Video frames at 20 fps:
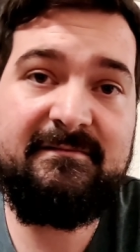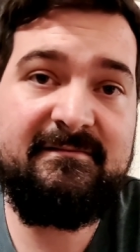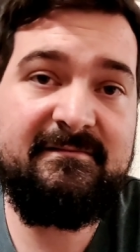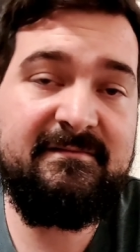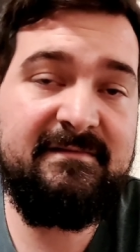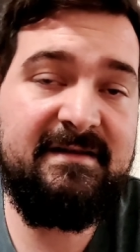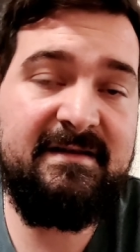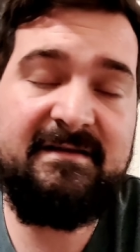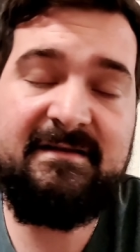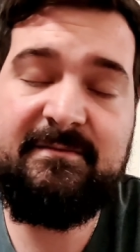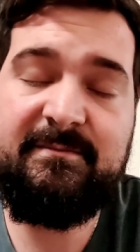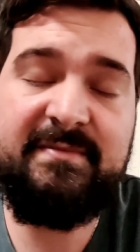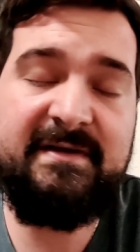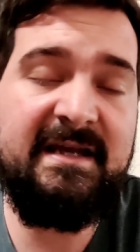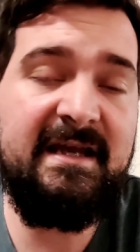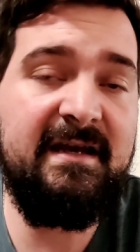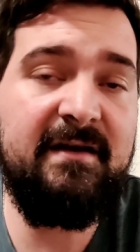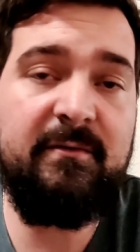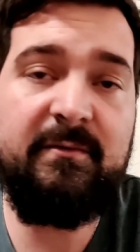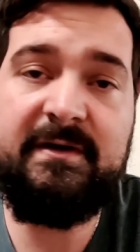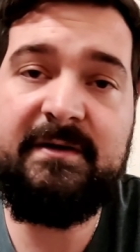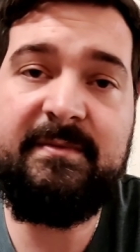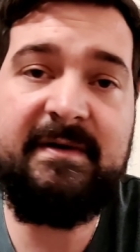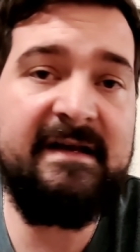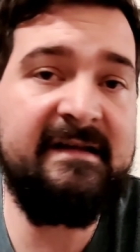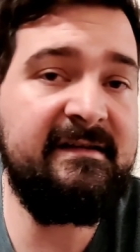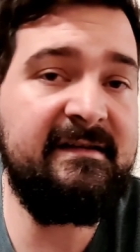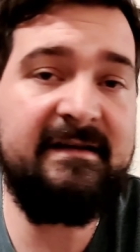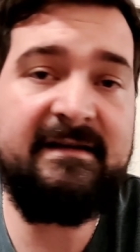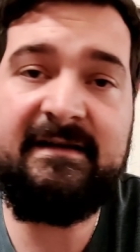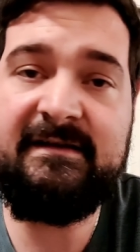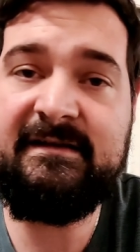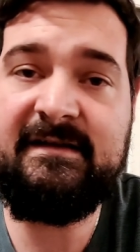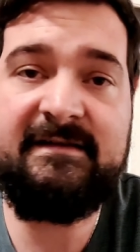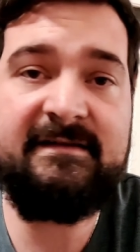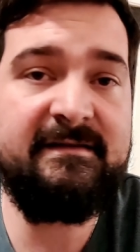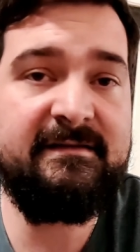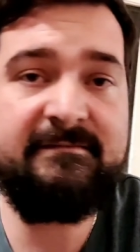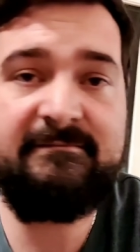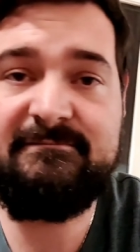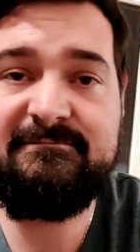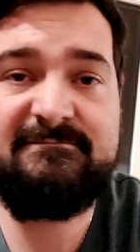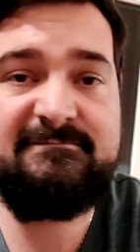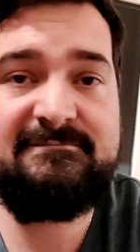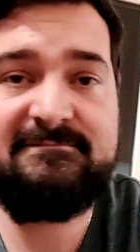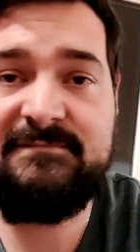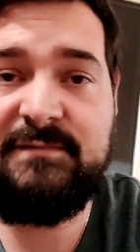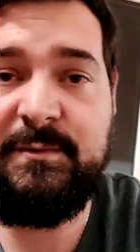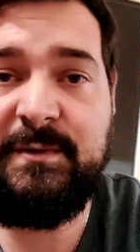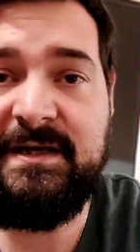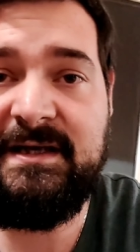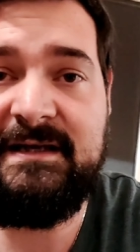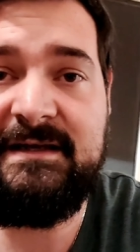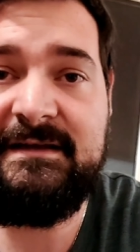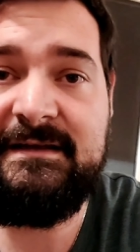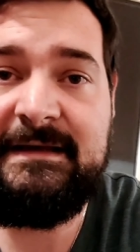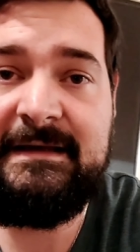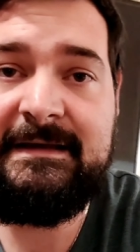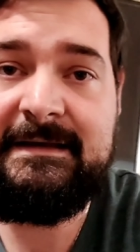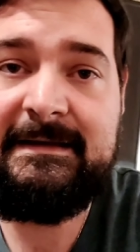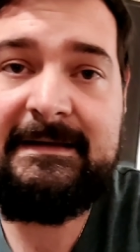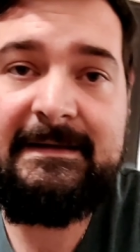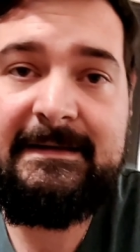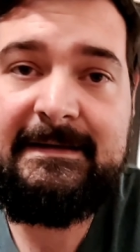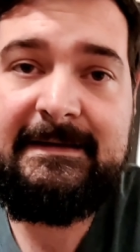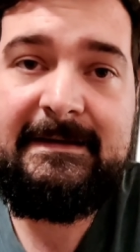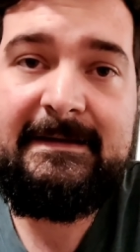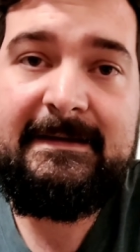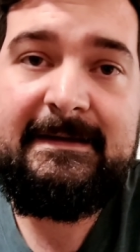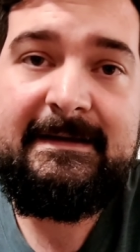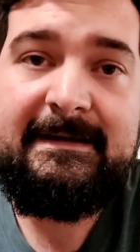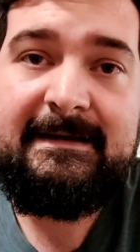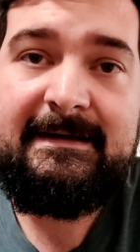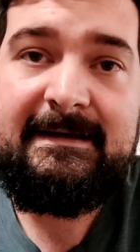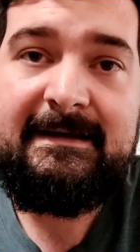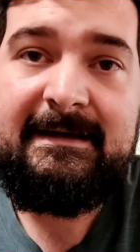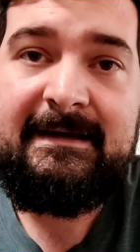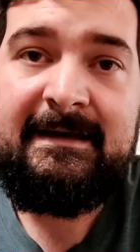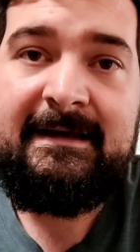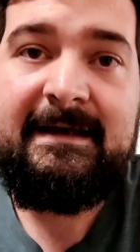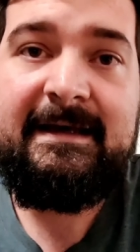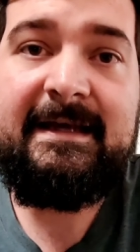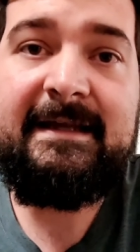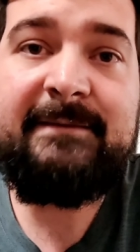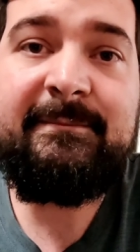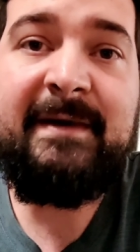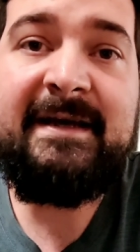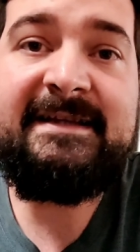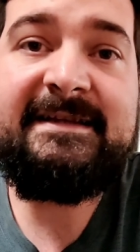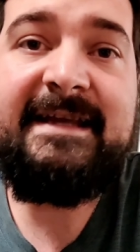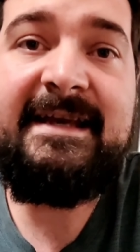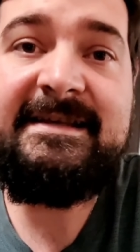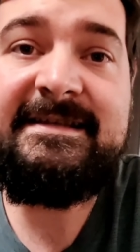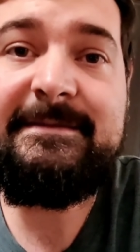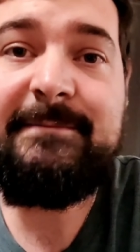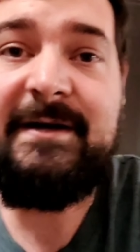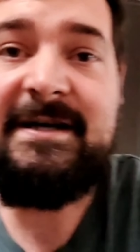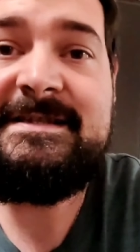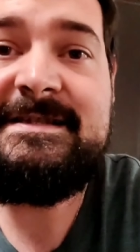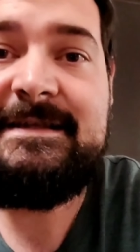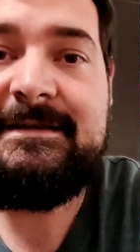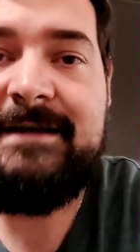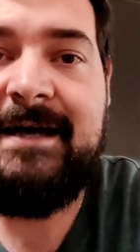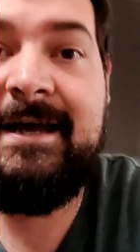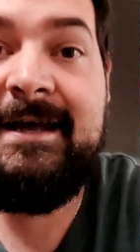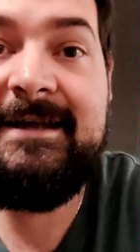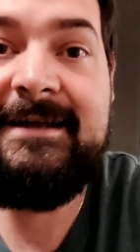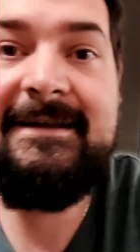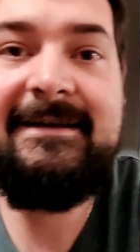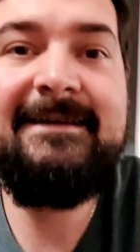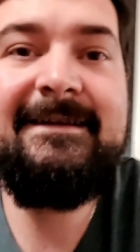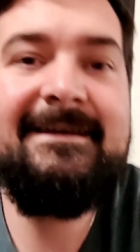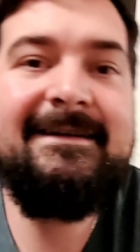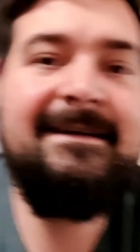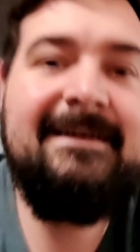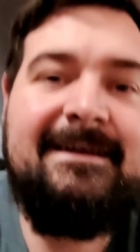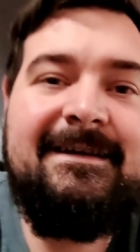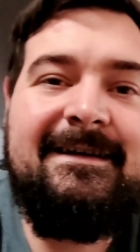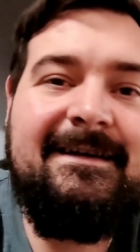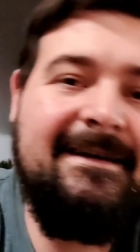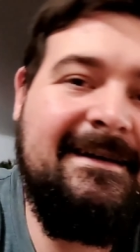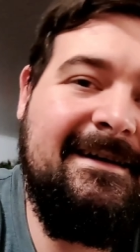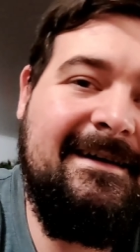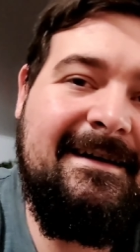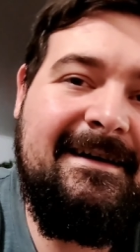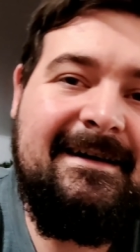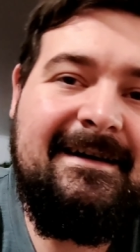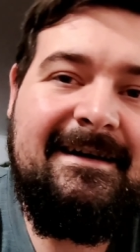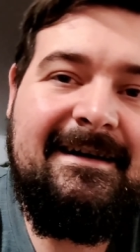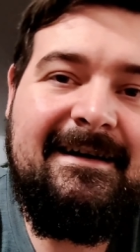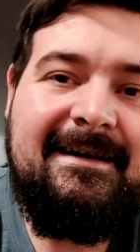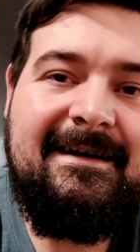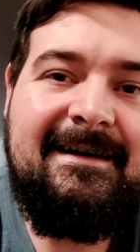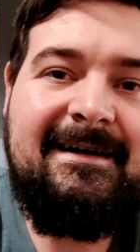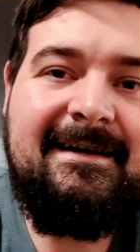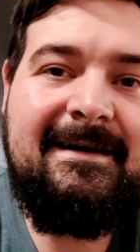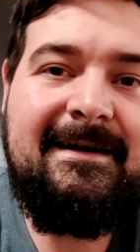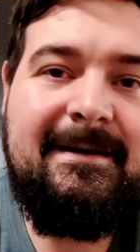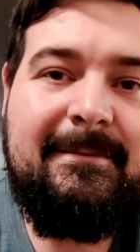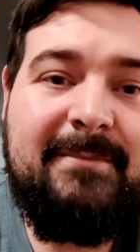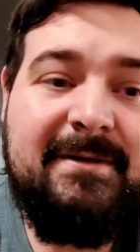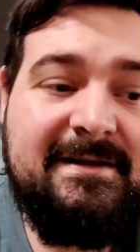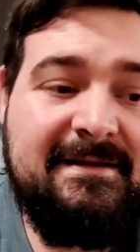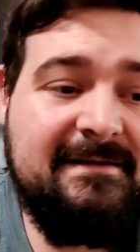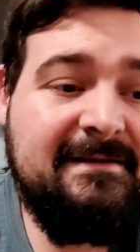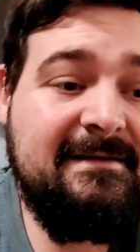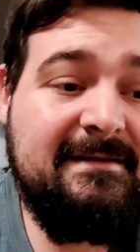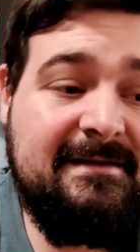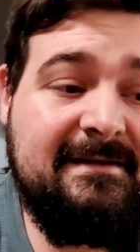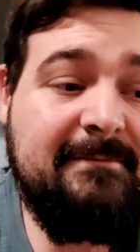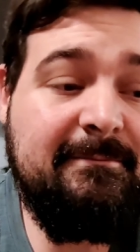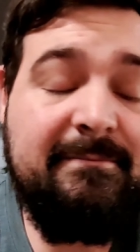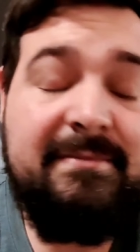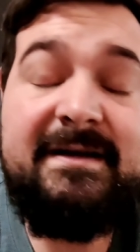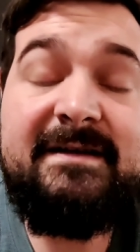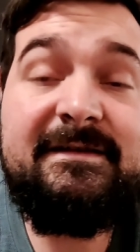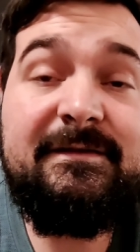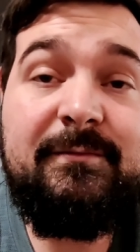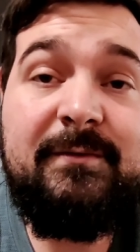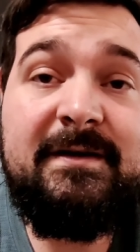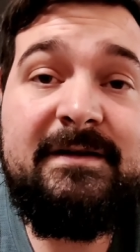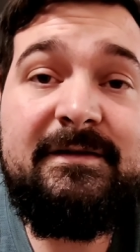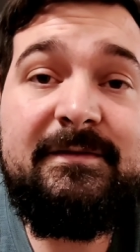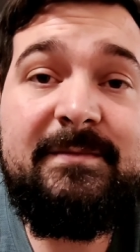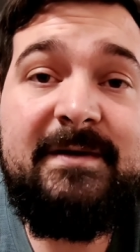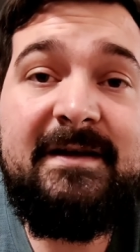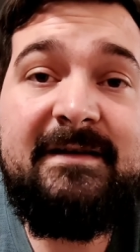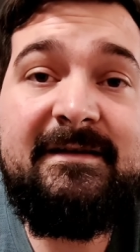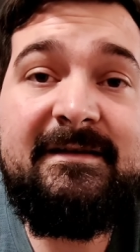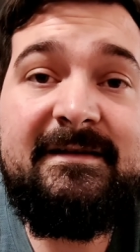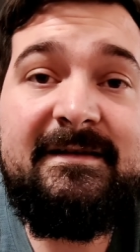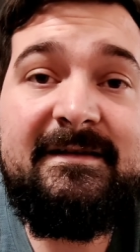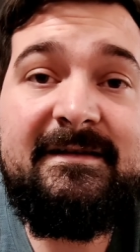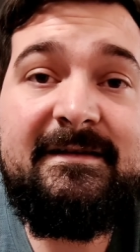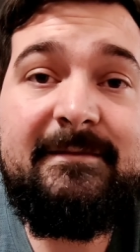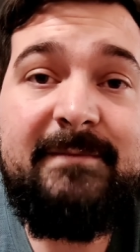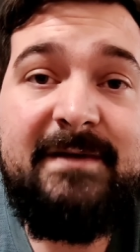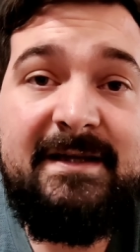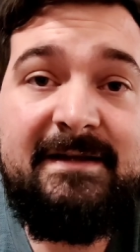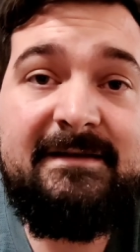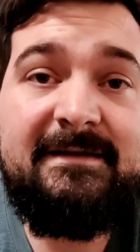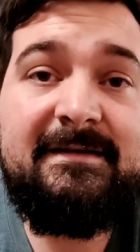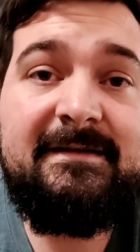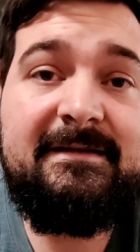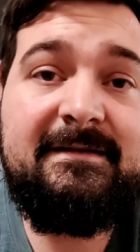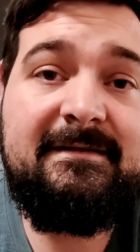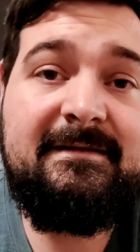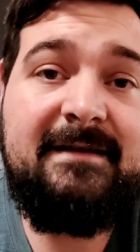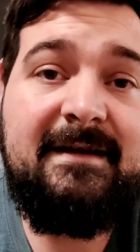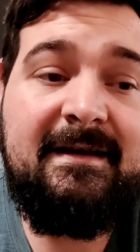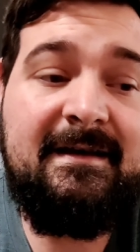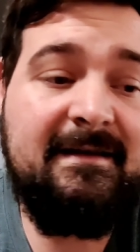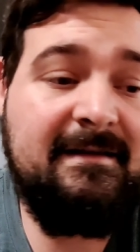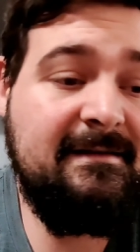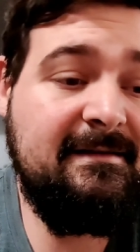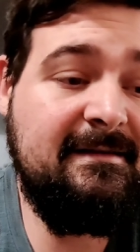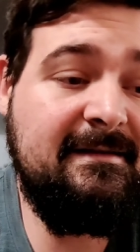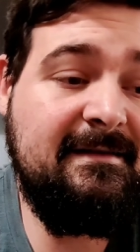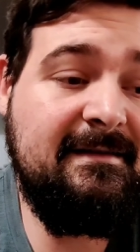It's potato with pasta. That doesn't really hit my taste buds. But the best one, to be honest, is the meat and